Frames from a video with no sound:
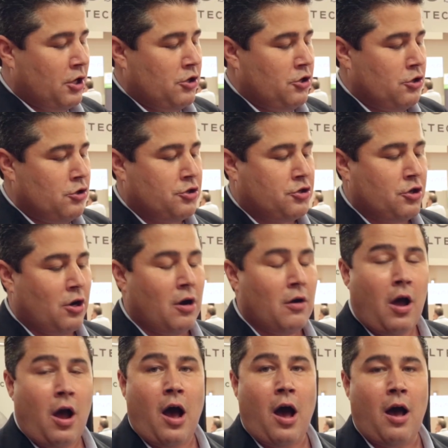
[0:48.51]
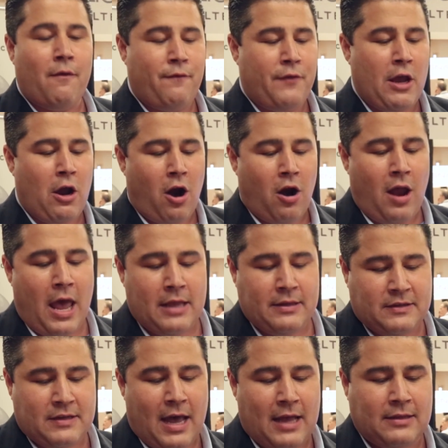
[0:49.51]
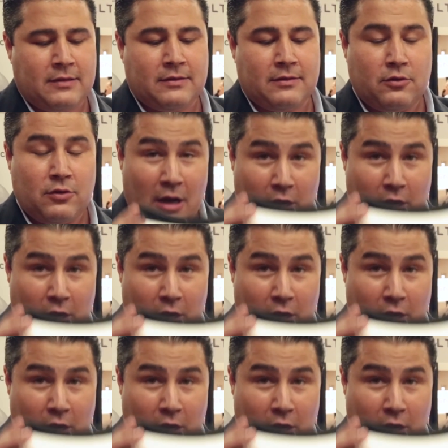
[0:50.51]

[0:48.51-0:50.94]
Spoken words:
can use your VR headsets that